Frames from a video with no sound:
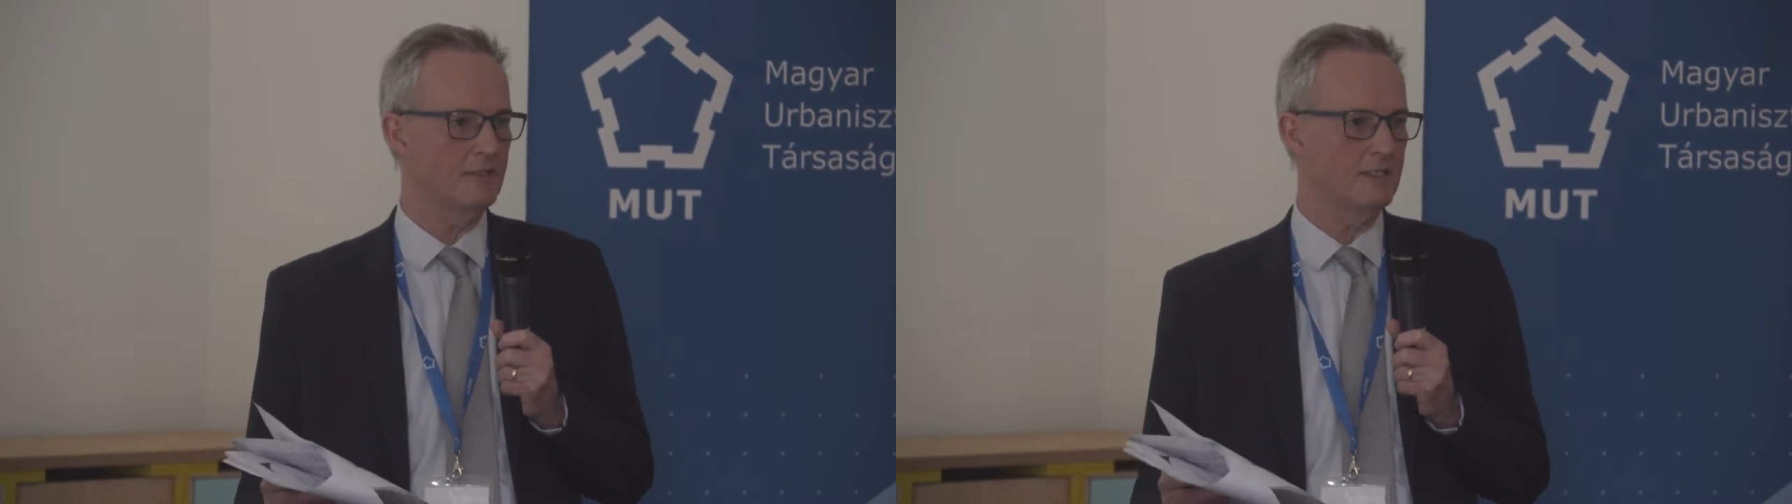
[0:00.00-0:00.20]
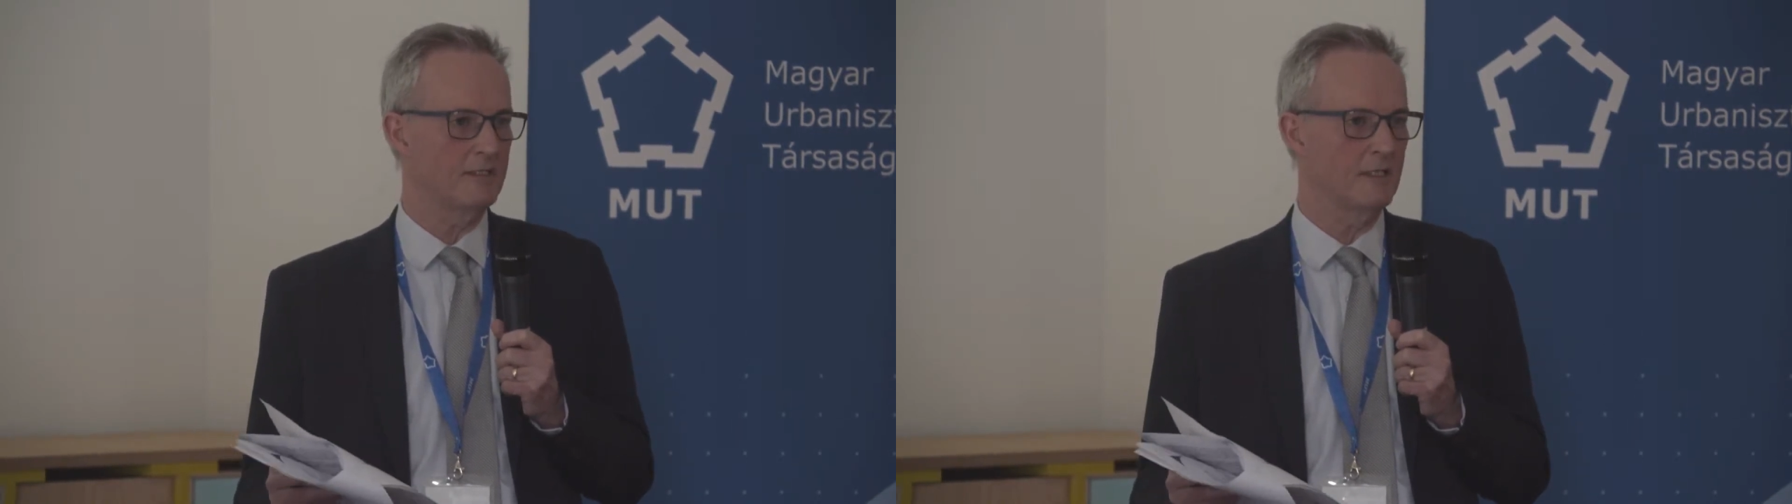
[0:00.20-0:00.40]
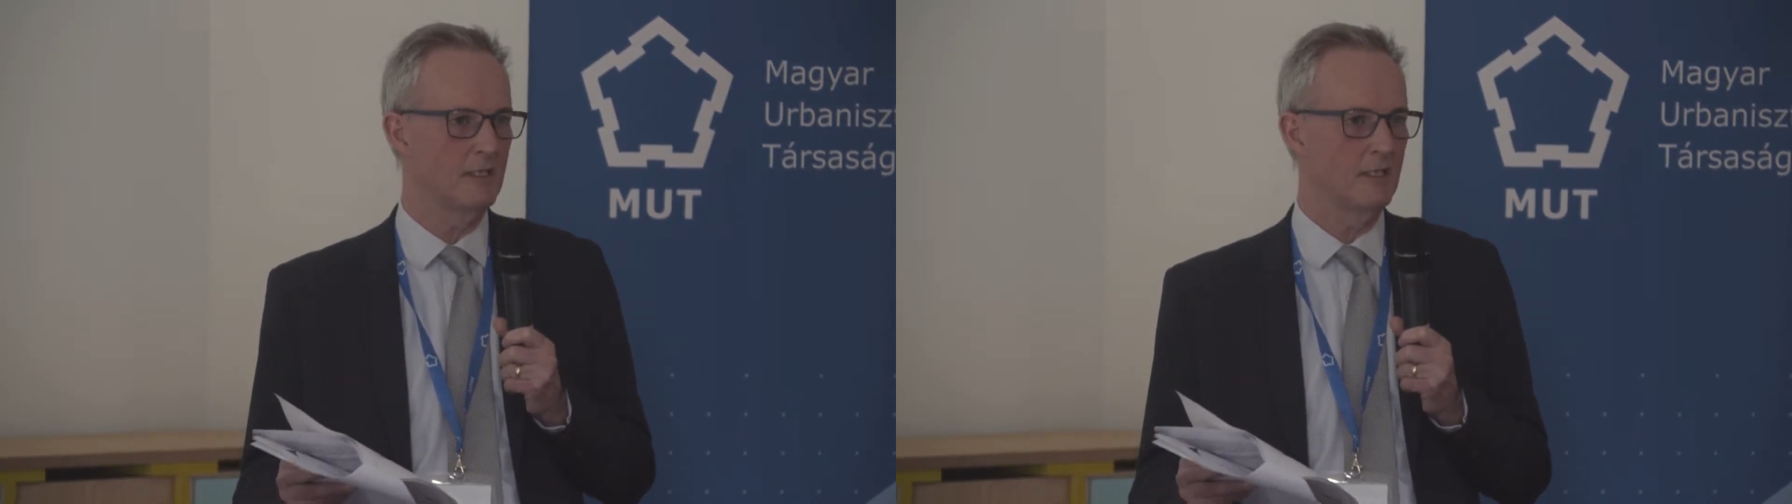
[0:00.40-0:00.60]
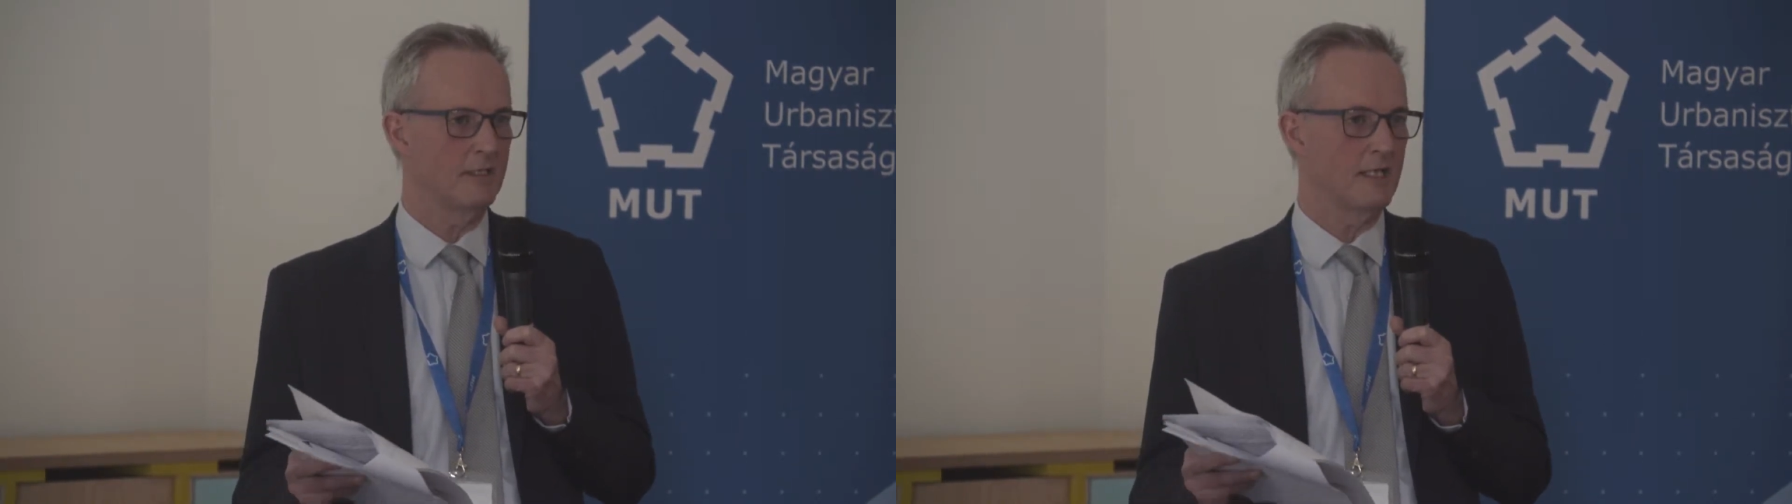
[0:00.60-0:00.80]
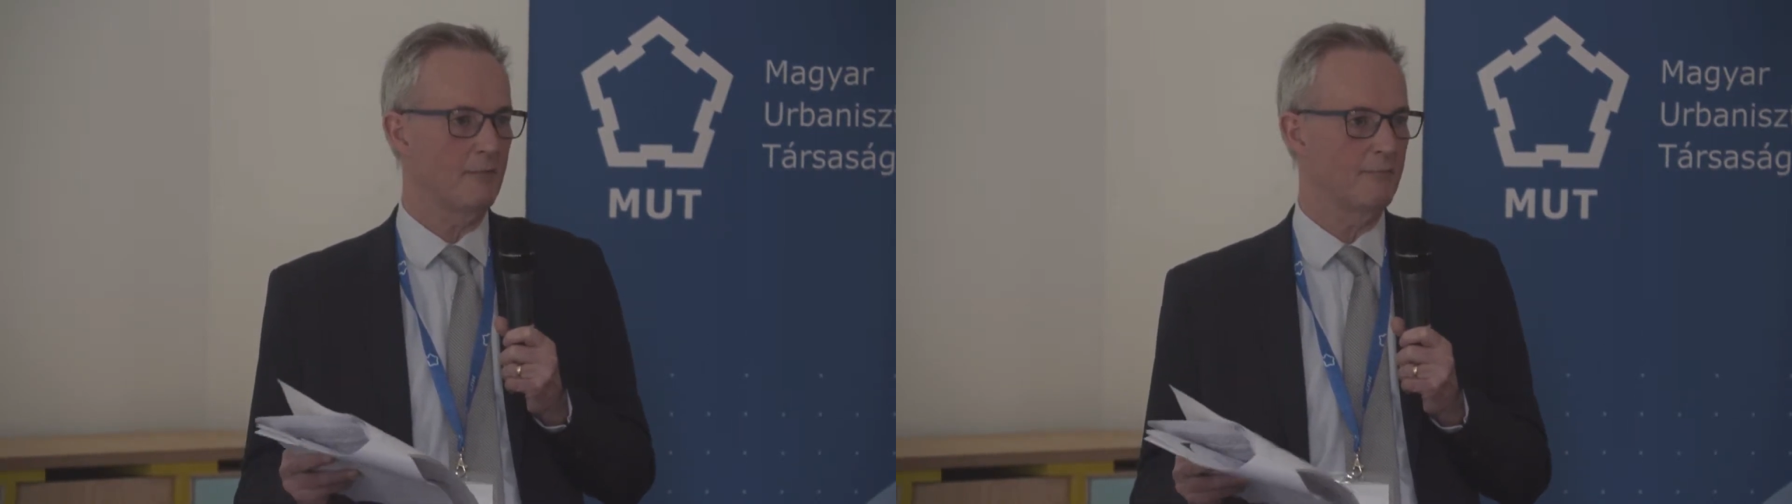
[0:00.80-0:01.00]
which
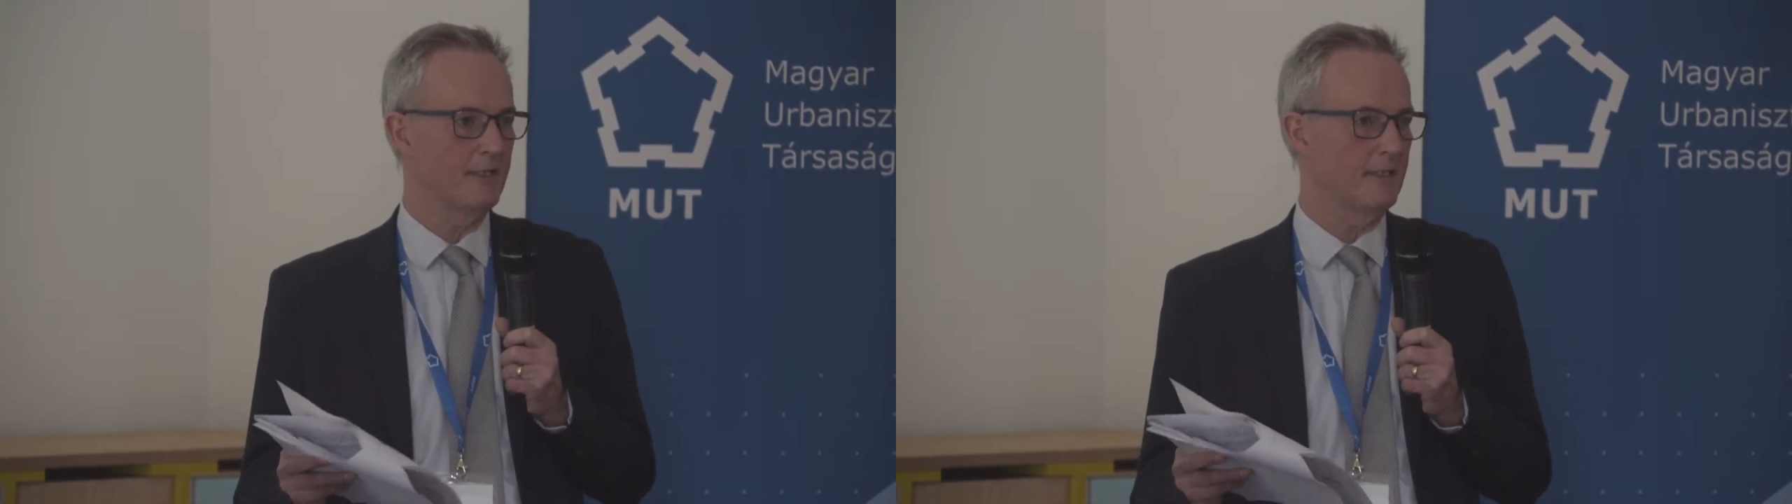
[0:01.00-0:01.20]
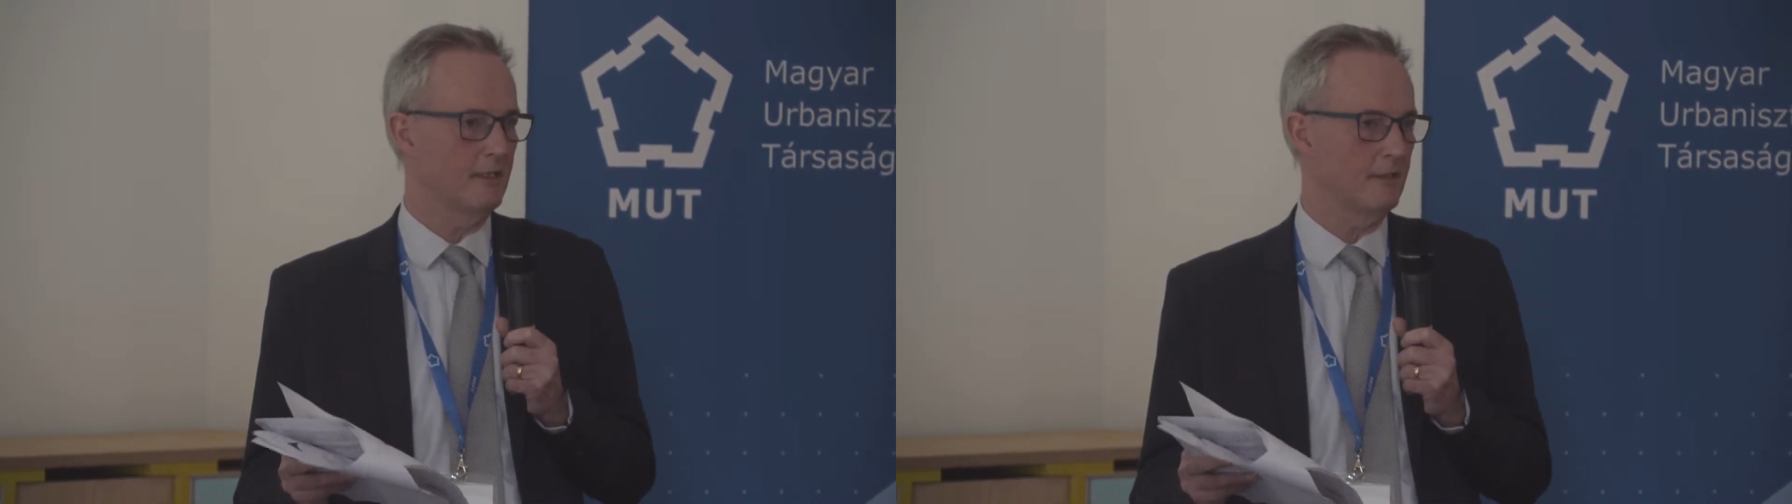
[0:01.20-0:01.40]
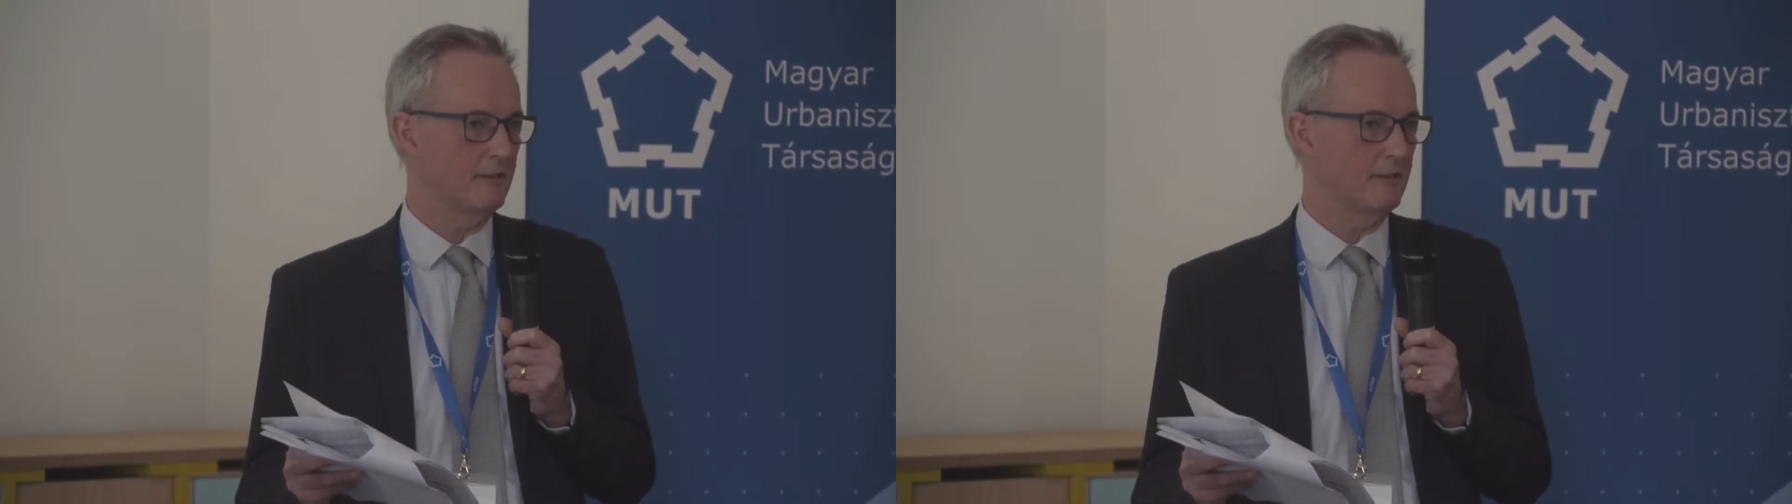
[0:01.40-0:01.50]
can be